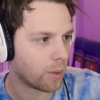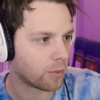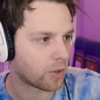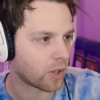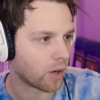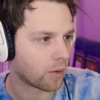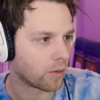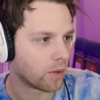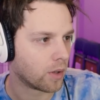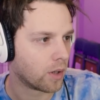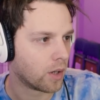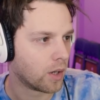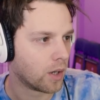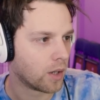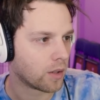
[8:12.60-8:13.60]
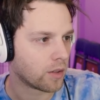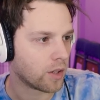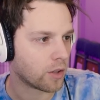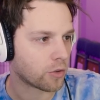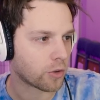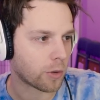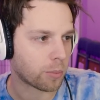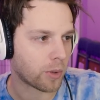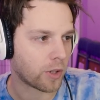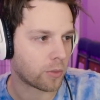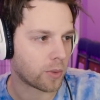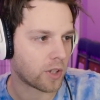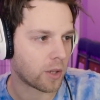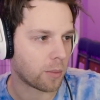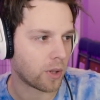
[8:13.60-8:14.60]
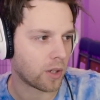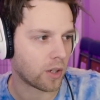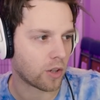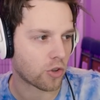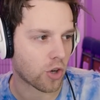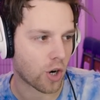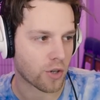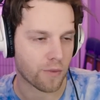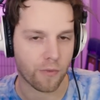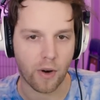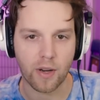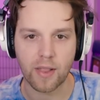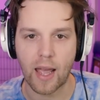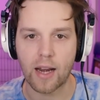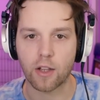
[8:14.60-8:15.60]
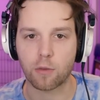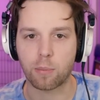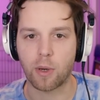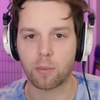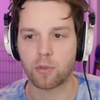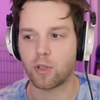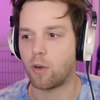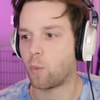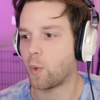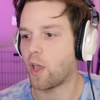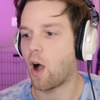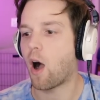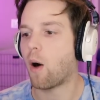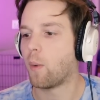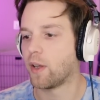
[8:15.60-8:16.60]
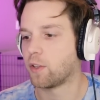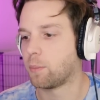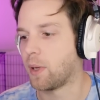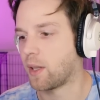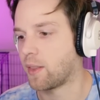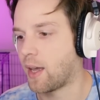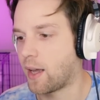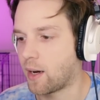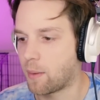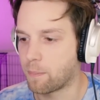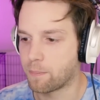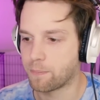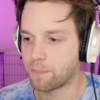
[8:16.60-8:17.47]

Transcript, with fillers: Brimstone. Tears are replaced with the ability to charge and fire. That is brimstone. We always pick that up.